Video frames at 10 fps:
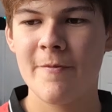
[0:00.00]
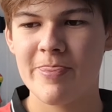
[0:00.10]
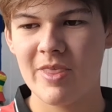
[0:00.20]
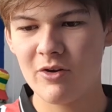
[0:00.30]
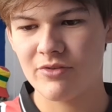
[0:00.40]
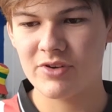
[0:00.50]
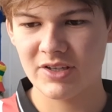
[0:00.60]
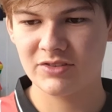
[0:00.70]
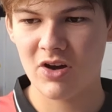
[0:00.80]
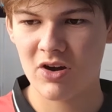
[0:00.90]
they've gone for a nice
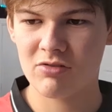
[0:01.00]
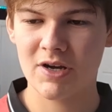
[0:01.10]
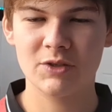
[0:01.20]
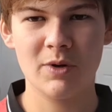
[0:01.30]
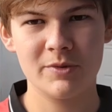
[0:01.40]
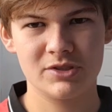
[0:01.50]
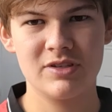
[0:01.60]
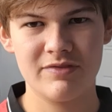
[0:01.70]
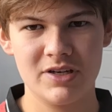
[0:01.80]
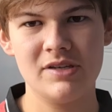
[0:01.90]
darker red as well, which
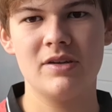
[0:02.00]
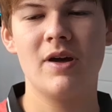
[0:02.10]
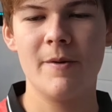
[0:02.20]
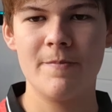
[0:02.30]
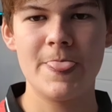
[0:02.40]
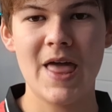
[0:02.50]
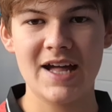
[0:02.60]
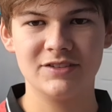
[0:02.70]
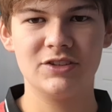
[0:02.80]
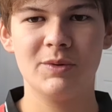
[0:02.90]
definitely
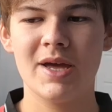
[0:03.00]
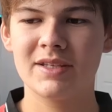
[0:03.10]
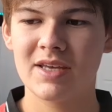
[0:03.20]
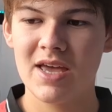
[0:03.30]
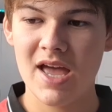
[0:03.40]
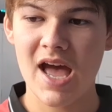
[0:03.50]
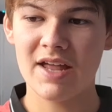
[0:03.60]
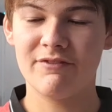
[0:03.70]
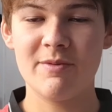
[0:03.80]
adds to it. And for the